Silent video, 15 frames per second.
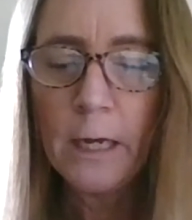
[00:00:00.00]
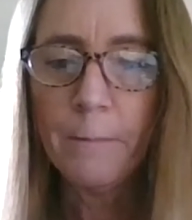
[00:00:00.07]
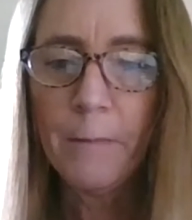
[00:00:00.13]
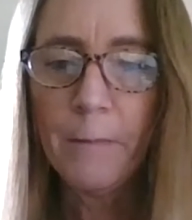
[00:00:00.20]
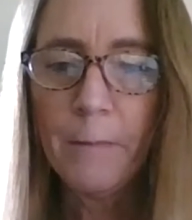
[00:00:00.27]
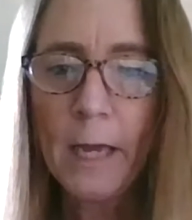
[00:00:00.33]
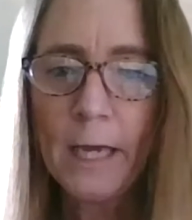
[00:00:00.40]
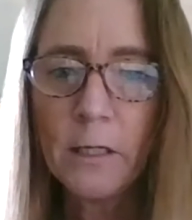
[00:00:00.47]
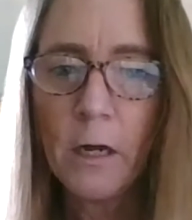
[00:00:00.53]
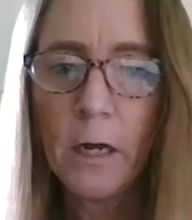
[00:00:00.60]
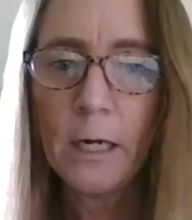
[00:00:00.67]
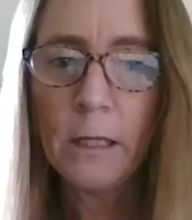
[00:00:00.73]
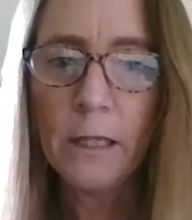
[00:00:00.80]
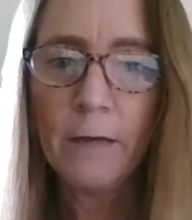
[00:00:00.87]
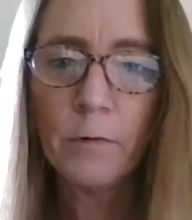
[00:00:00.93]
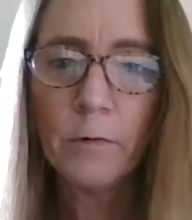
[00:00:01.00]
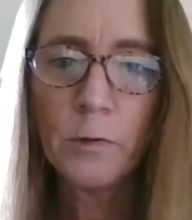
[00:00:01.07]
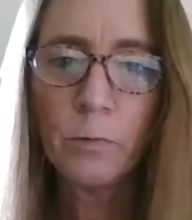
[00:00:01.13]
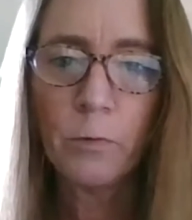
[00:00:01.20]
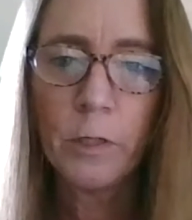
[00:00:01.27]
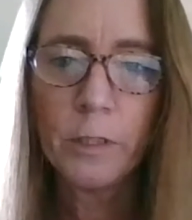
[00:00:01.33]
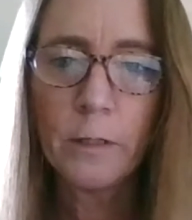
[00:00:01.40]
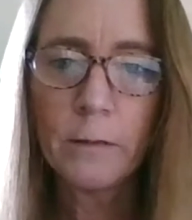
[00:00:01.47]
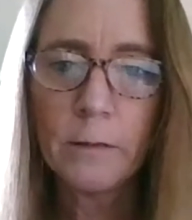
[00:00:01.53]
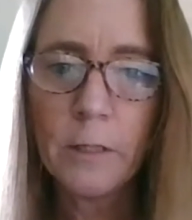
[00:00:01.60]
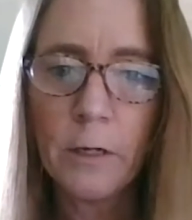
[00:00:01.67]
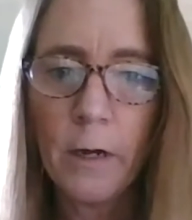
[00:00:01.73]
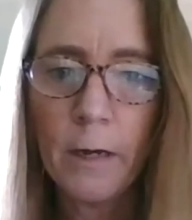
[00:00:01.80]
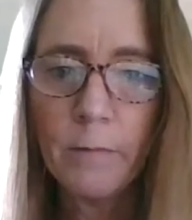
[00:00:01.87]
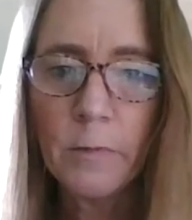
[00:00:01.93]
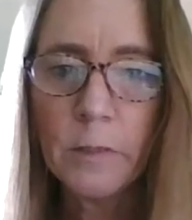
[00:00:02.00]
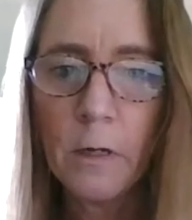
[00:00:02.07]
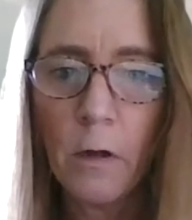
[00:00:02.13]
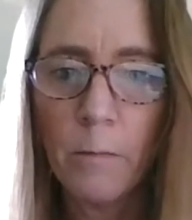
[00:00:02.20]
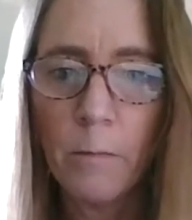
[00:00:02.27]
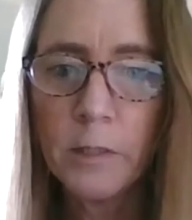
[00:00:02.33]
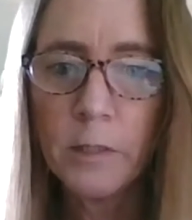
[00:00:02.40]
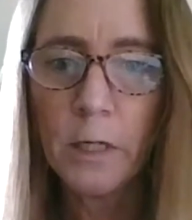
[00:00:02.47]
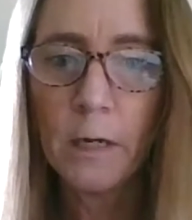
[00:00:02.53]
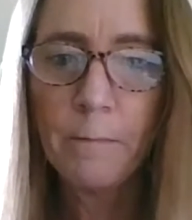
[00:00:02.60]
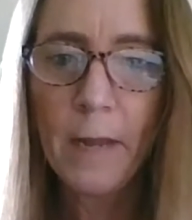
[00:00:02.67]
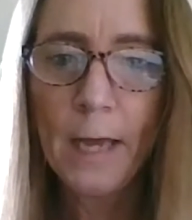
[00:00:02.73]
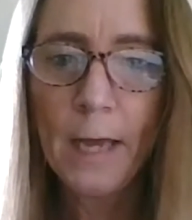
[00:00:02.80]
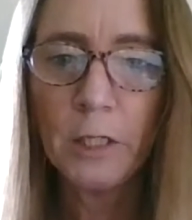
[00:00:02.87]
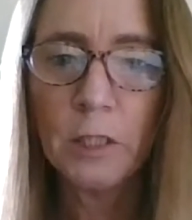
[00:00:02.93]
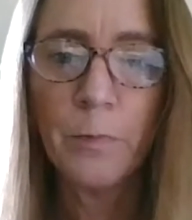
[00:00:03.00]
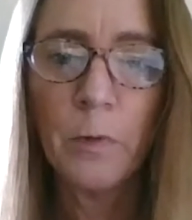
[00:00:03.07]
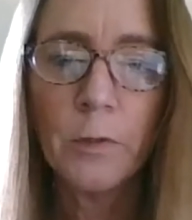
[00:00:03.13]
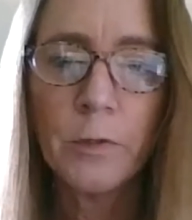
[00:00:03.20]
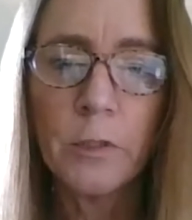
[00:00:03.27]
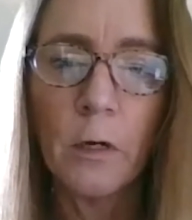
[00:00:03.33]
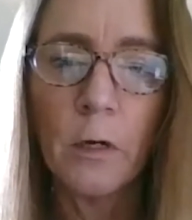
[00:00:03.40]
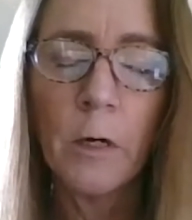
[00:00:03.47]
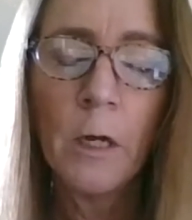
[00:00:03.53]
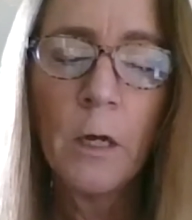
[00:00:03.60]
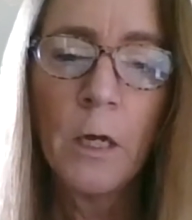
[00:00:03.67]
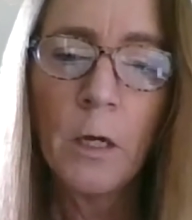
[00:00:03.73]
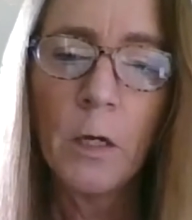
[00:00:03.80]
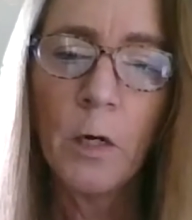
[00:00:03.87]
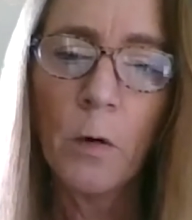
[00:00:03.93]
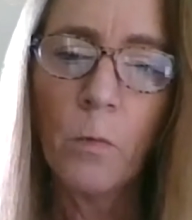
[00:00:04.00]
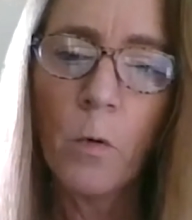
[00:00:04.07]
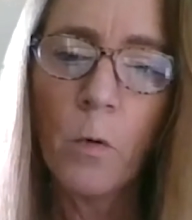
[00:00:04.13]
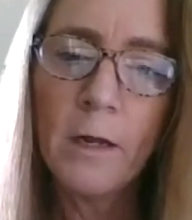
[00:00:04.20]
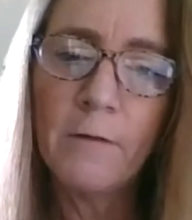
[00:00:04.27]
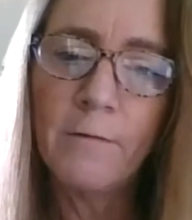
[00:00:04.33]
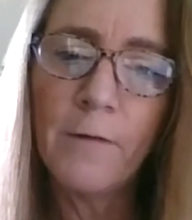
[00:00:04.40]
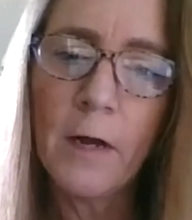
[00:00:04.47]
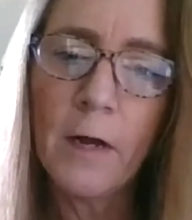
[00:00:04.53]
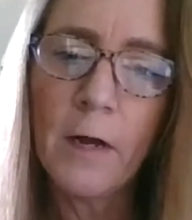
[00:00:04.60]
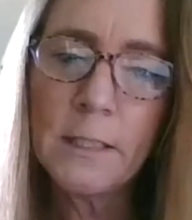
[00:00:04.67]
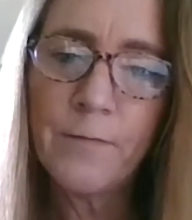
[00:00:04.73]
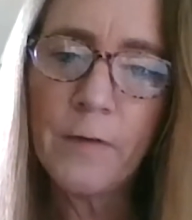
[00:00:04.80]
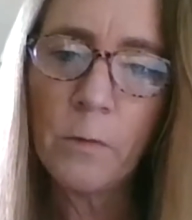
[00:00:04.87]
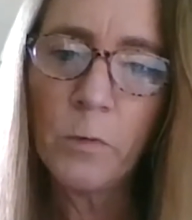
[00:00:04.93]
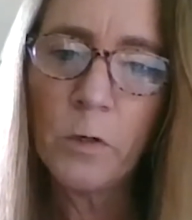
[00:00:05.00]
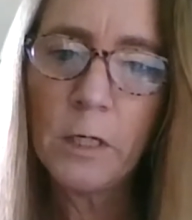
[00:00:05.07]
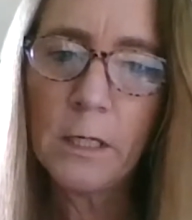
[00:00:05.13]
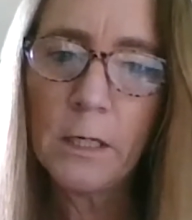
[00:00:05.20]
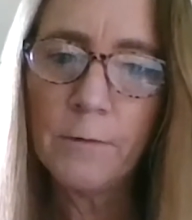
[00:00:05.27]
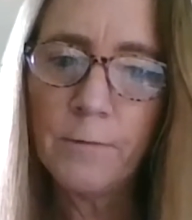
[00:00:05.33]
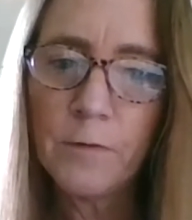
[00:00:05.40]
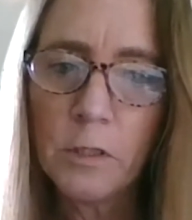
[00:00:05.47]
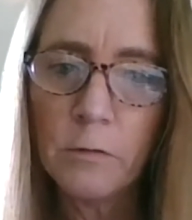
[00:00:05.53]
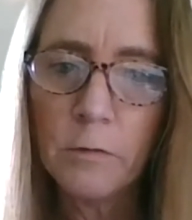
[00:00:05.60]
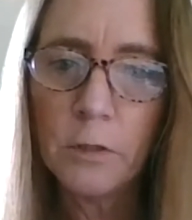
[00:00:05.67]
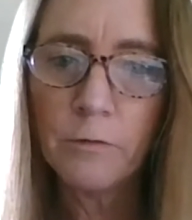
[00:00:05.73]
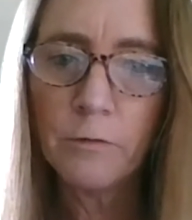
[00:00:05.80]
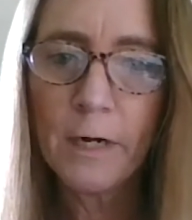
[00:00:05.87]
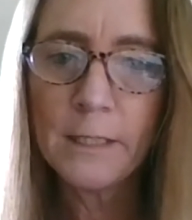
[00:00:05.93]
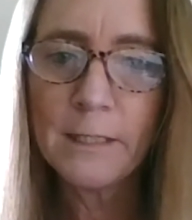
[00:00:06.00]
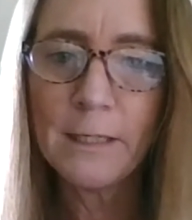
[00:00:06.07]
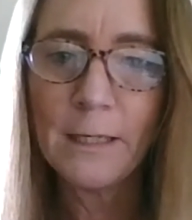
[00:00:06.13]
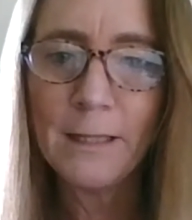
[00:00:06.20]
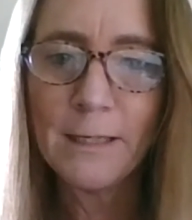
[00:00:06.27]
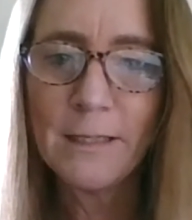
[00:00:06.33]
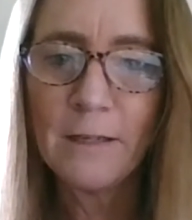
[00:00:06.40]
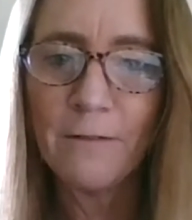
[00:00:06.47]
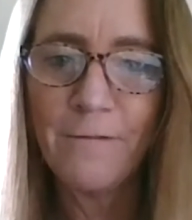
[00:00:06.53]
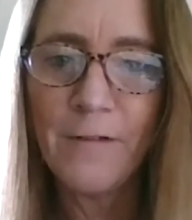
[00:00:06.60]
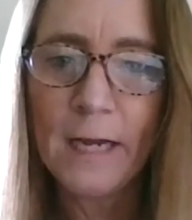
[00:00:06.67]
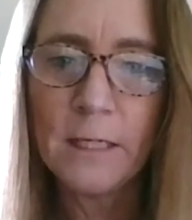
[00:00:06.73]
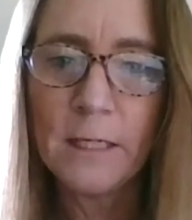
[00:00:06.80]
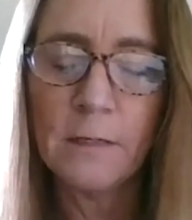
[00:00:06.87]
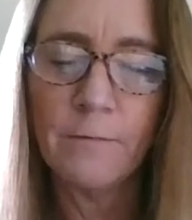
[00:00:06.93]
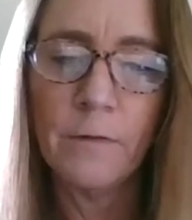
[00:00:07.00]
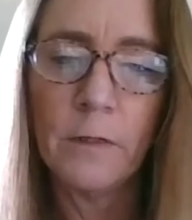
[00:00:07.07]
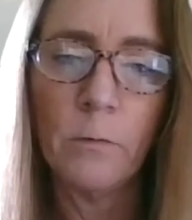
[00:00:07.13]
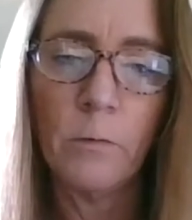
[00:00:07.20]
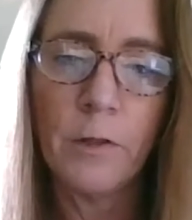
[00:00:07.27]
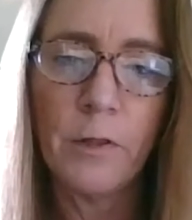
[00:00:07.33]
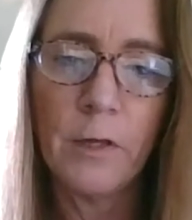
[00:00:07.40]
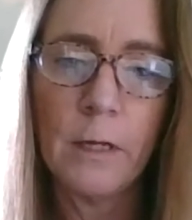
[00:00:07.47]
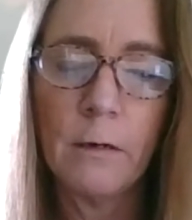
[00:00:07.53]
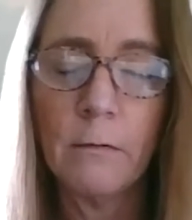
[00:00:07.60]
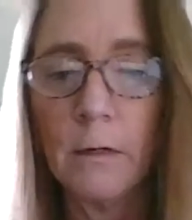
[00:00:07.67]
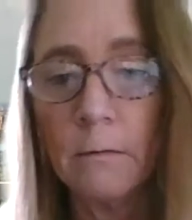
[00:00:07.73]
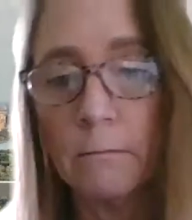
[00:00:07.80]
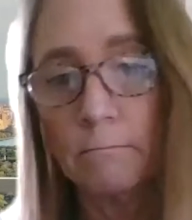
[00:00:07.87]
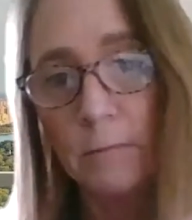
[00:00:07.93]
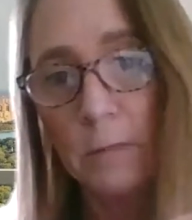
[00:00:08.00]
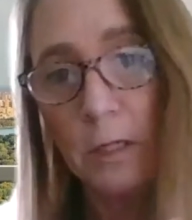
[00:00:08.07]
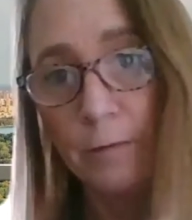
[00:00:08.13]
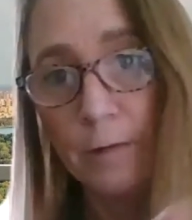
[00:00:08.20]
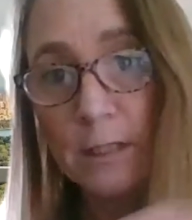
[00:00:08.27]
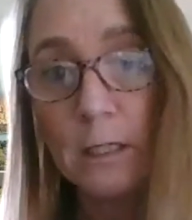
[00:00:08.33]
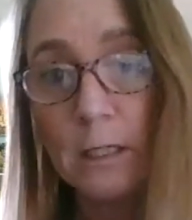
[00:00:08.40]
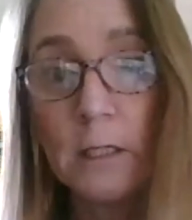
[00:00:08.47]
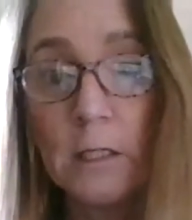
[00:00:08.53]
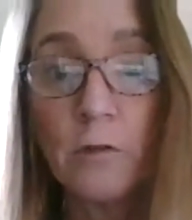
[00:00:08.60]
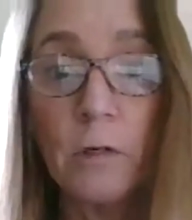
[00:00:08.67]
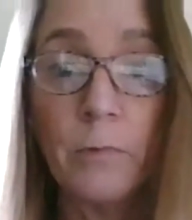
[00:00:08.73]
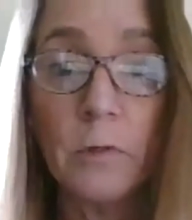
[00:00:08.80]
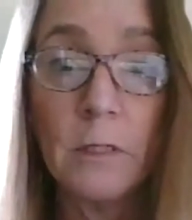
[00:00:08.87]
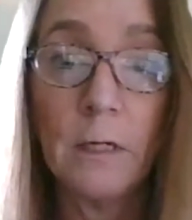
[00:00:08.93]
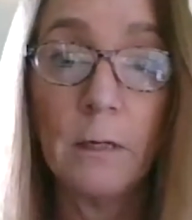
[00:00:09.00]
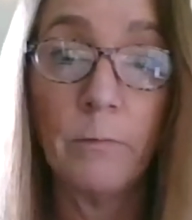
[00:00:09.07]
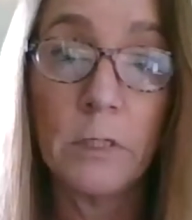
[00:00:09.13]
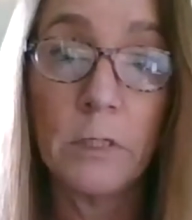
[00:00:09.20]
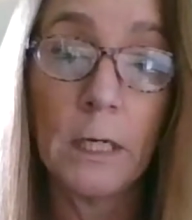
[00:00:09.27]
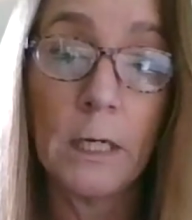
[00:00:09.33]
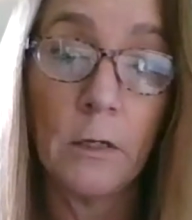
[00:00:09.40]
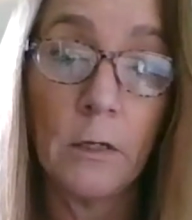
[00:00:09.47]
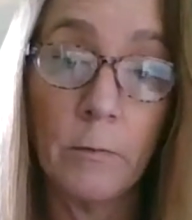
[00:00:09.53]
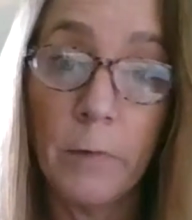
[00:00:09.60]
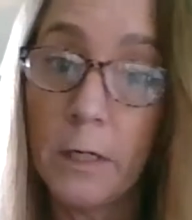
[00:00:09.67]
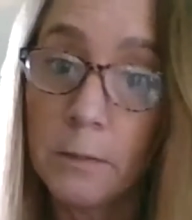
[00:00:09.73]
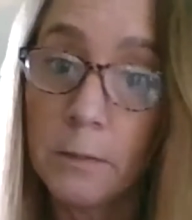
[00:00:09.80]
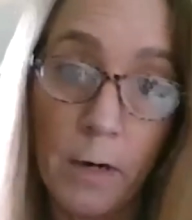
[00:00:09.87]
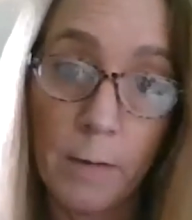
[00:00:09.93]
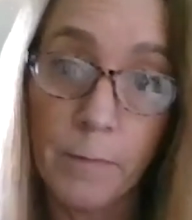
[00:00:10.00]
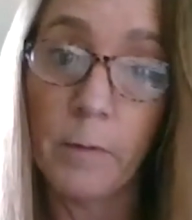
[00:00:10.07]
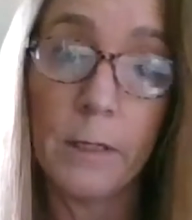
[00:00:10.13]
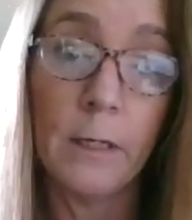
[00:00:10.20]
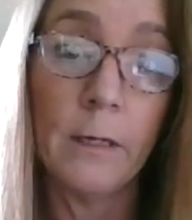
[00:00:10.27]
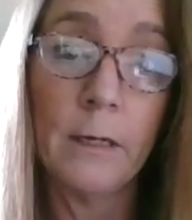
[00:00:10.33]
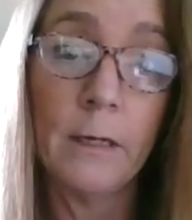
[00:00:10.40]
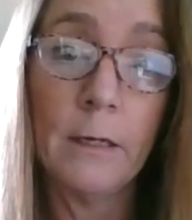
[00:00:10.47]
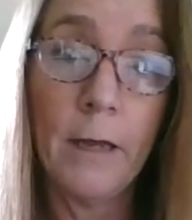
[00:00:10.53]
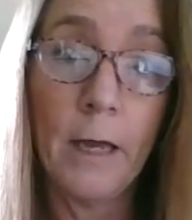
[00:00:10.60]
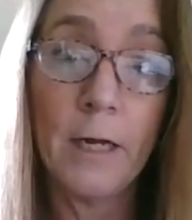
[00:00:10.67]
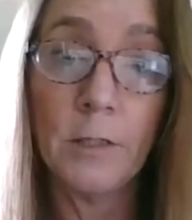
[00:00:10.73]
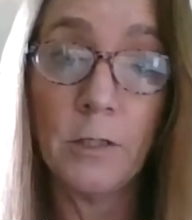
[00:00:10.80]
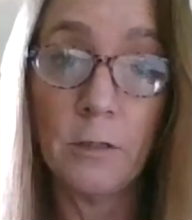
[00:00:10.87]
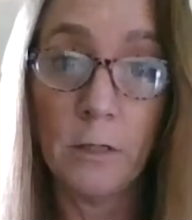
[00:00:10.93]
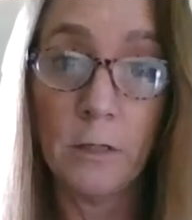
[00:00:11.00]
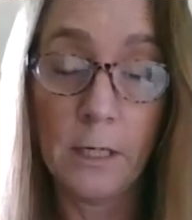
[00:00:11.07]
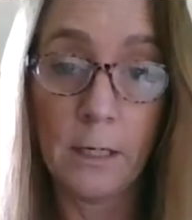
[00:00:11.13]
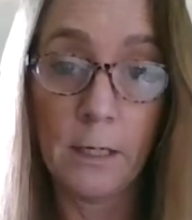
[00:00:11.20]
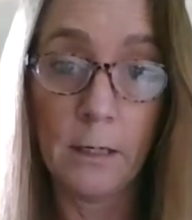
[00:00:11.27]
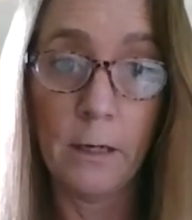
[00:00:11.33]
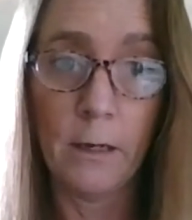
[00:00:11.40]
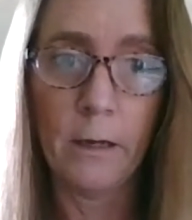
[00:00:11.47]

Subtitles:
My anxiety levels were at times almost unmanageable. So, what advice, Sven, would you give to addressing this effectively within, this industry in particular, but it's probably not as unique